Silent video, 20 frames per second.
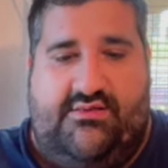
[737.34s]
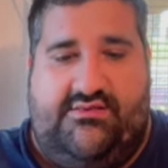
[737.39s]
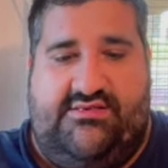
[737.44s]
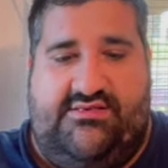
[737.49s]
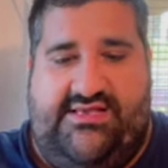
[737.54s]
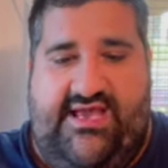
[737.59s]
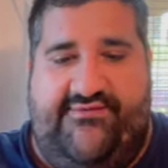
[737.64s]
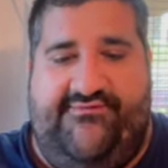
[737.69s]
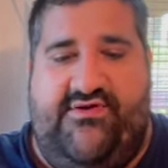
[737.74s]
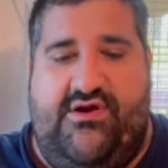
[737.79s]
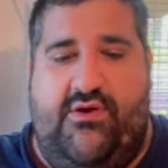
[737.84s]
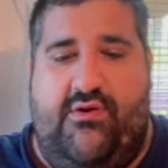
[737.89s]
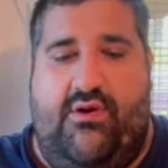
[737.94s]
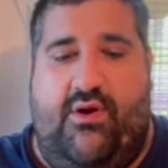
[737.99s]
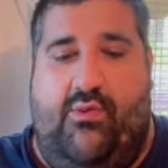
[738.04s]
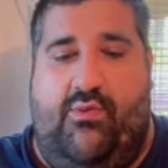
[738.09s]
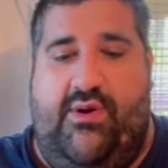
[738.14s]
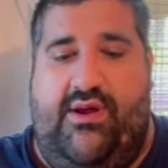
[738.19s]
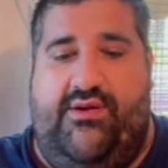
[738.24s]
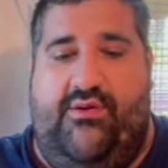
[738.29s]
Giving her
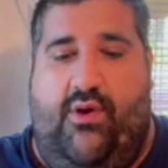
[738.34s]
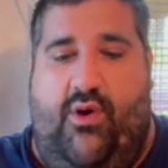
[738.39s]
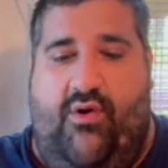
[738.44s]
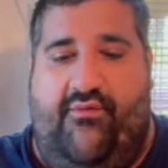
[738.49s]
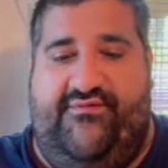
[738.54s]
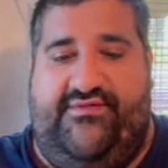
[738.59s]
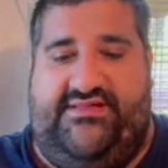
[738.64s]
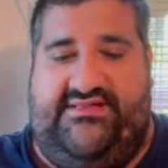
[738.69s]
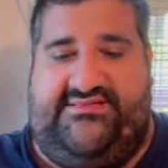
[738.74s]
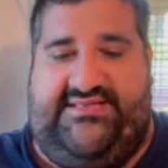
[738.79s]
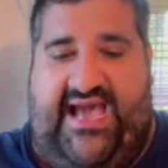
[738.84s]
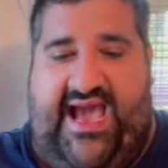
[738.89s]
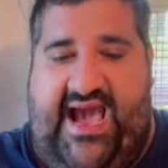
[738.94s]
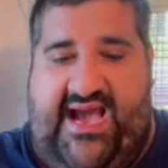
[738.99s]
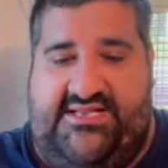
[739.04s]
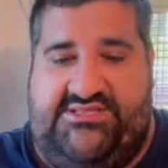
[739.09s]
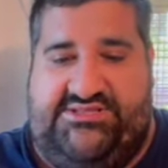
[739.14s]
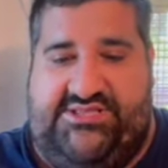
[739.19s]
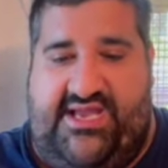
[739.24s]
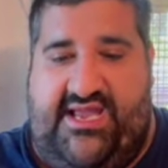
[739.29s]
a win over the
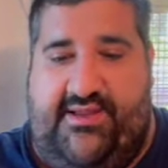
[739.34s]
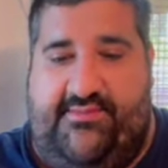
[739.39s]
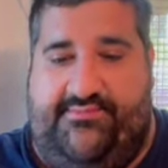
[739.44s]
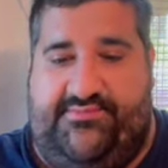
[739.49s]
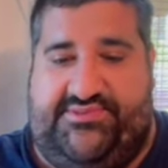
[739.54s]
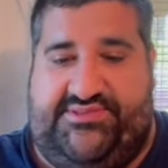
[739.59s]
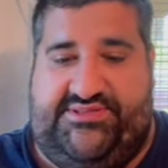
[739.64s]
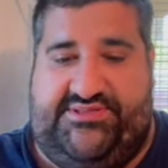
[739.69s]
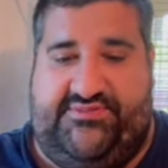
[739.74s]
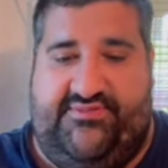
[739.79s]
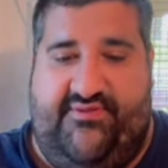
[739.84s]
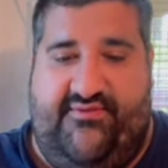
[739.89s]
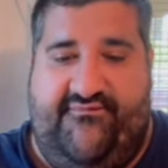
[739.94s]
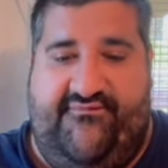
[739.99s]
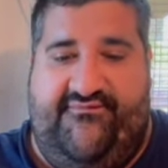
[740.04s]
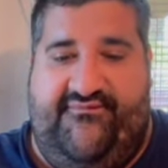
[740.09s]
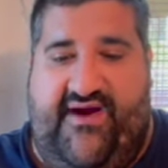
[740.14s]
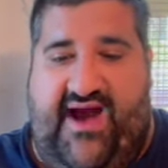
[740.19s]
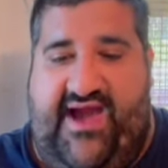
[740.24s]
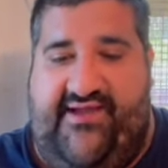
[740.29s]
tag champs
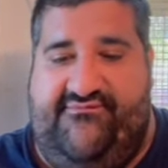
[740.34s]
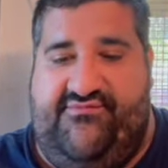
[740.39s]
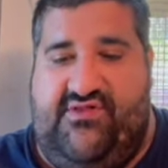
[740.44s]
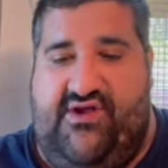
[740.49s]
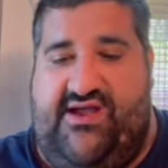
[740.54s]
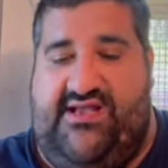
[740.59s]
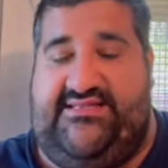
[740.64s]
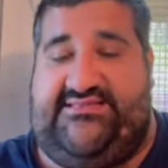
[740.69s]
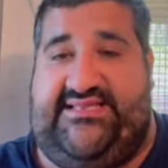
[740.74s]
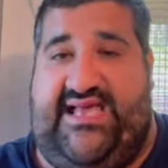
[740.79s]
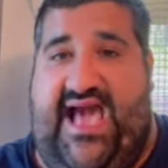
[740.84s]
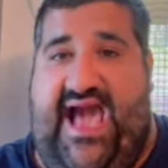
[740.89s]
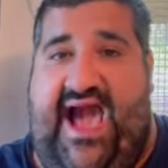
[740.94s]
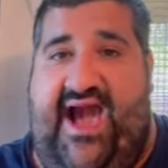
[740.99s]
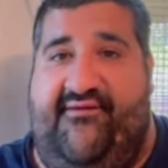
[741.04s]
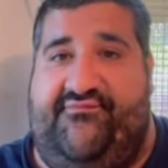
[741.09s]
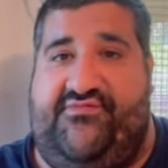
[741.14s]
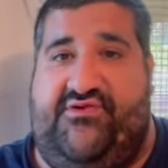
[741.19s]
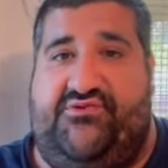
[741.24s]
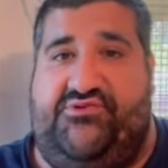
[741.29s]
five nights
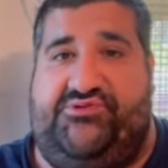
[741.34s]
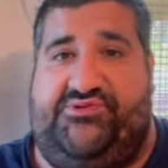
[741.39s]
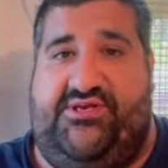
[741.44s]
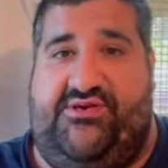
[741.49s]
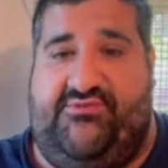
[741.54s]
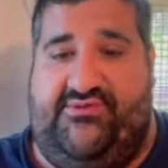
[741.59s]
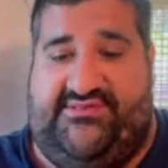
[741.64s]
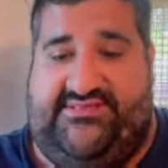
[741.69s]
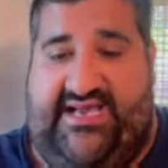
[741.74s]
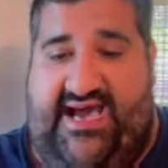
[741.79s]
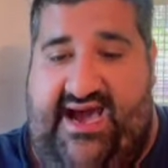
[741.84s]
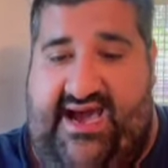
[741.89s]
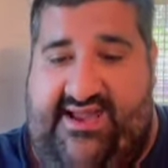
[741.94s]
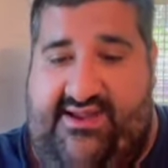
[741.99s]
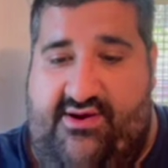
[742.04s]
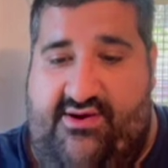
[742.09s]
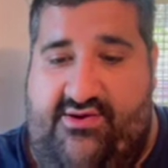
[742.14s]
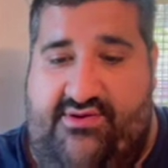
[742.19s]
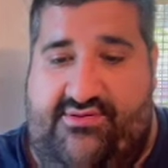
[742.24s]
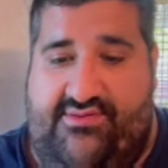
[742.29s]
after she
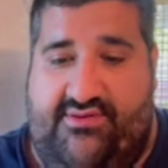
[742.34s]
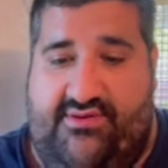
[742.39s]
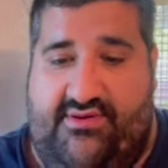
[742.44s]
retired,